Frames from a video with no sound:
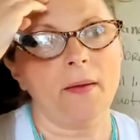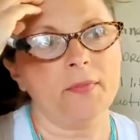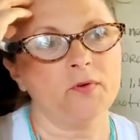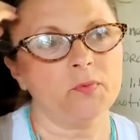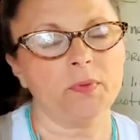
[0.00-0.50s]

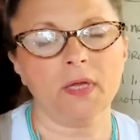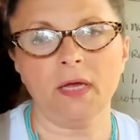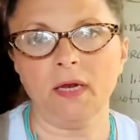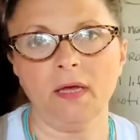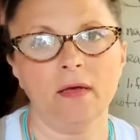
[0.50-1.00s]
There's
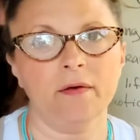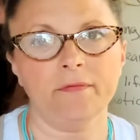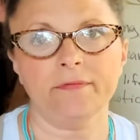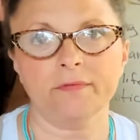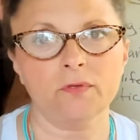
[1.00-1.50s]
plenty of
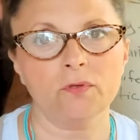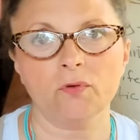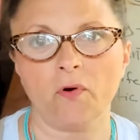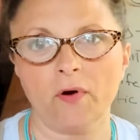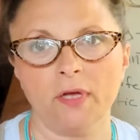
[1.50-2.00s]

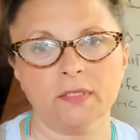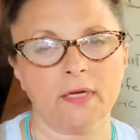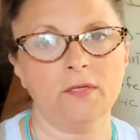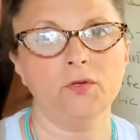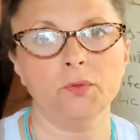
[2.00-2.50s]
tutorials
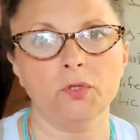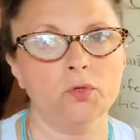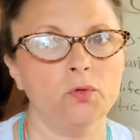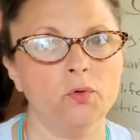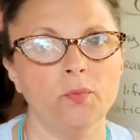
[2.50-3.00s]
on
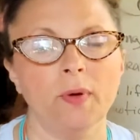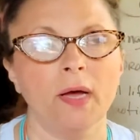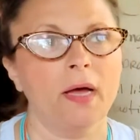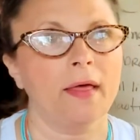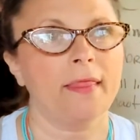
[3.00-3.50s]
YouTube
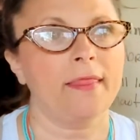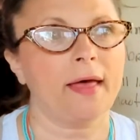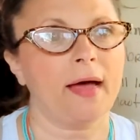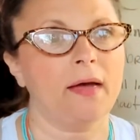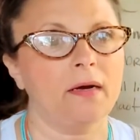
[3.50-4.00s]

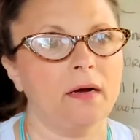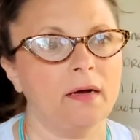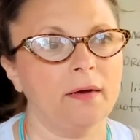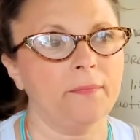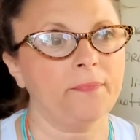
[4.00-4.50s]
that
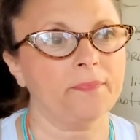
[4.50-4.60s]
I